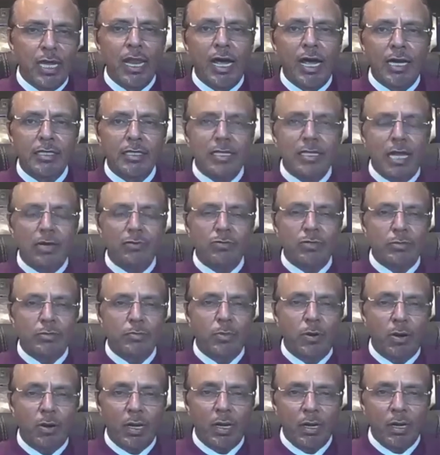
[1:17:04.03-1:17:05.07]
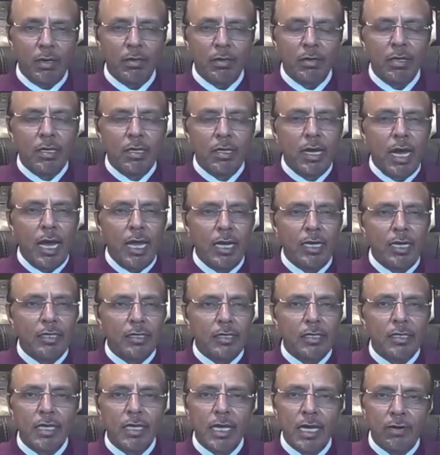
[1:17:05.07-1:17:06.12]
large language model and
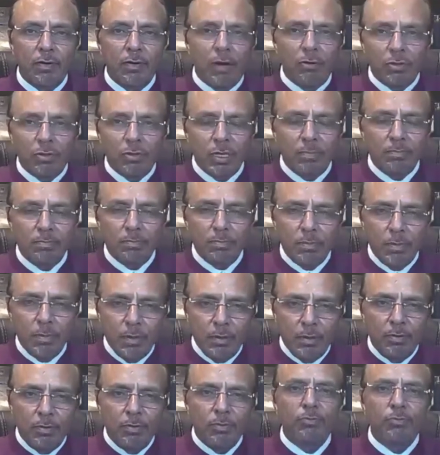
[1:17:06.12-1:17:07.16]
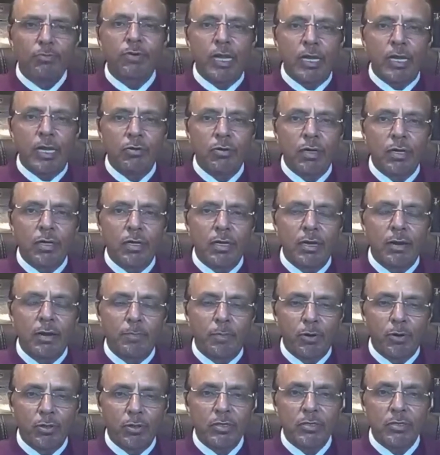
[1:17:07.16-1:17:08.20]
it gave out some very good
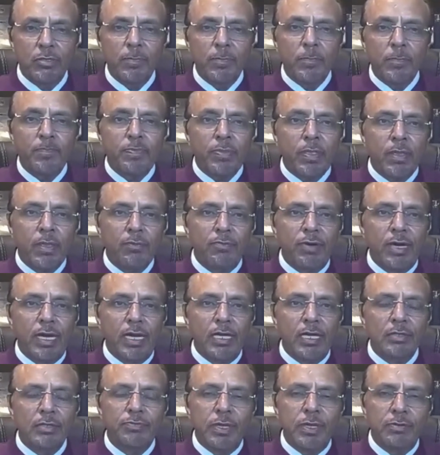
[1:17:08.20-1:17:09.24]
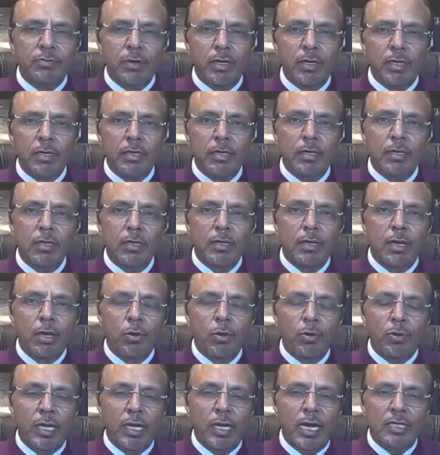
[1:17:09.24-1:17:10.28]
inputs, whereas we were
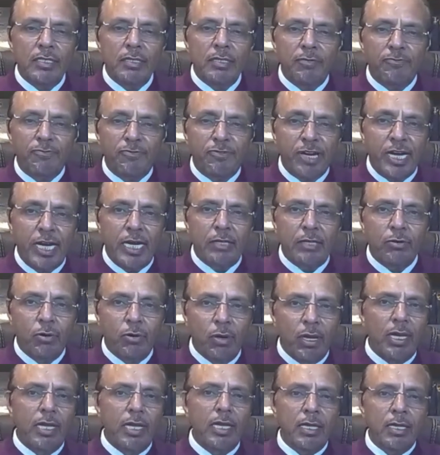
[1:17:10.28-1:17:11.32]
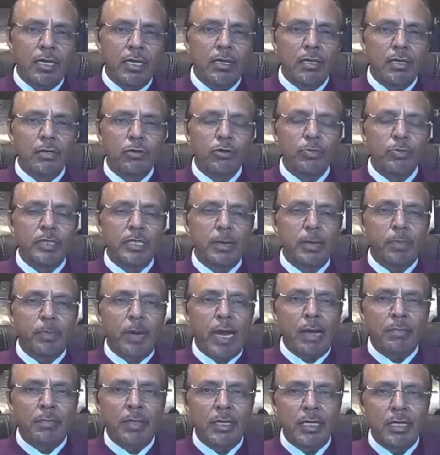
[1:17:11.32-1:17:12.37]
looking at the freight only to be the
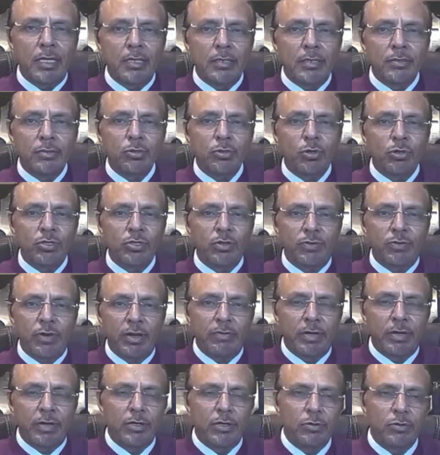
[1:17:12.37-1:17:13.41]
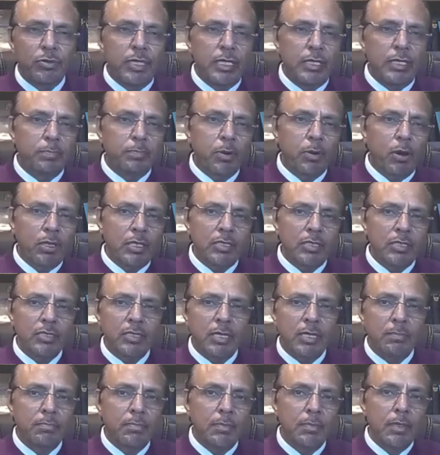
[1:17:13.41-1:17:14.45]
primary source of revenue. It brought in
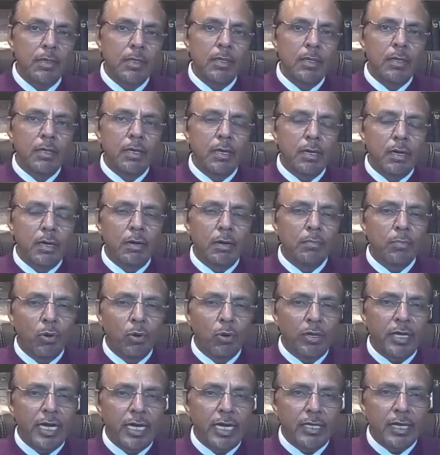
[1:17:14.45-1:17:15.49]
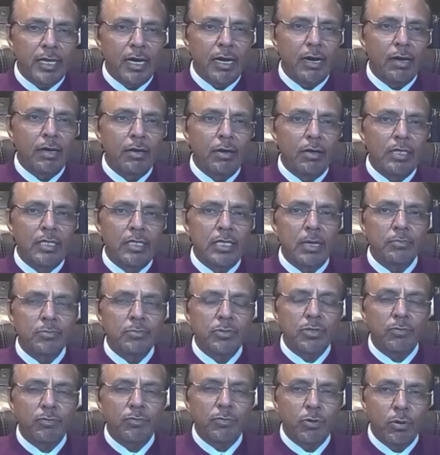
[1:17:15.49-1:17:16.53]
some more data in terms
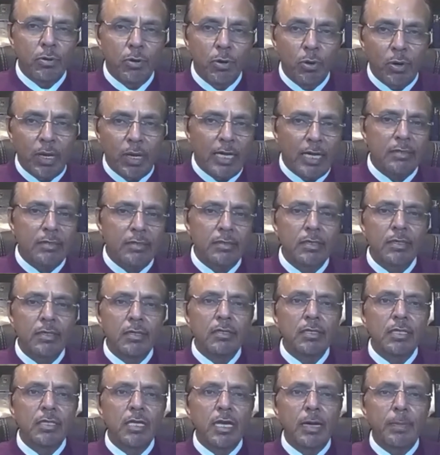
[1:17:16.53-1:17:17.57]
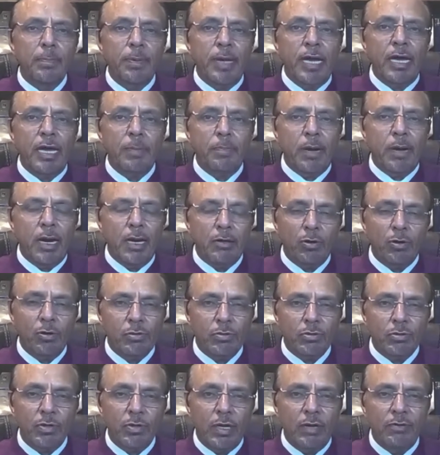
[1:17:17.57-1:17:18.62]
of to look at the repair part
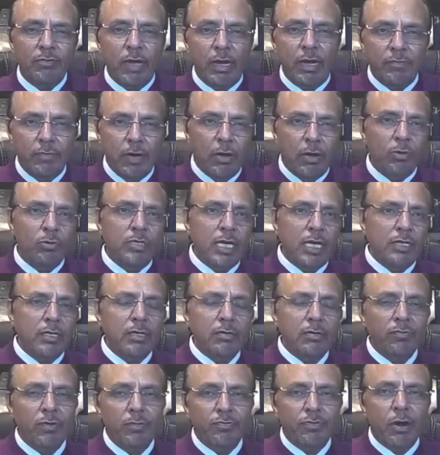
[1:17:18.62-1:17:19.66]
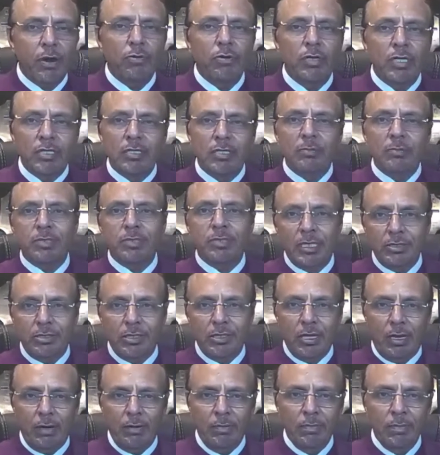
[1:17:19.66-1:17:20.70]
also. And when we looked at it, we found it
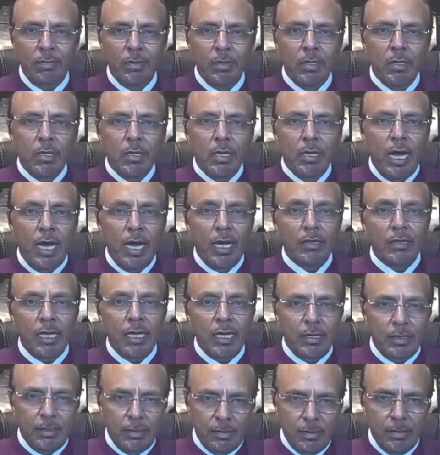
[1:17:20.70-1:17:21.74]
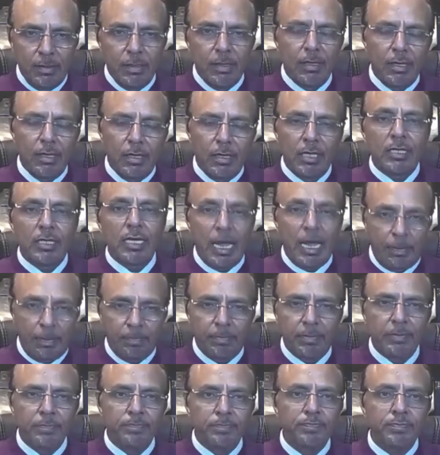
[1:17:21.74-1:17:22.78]
substantial. And then it helped.
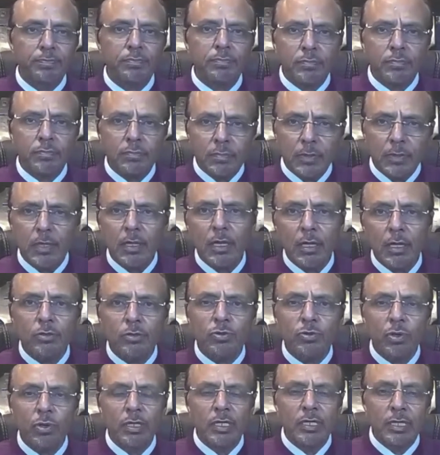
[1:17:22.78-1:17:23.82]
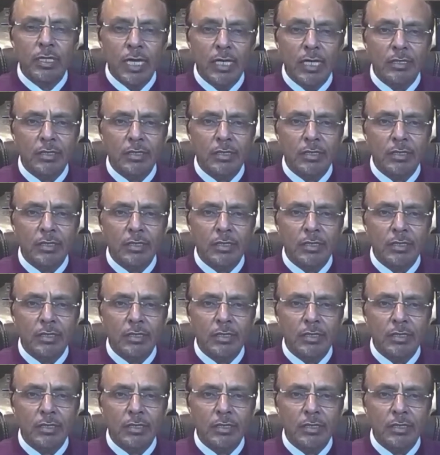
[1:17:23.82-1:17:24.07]
So it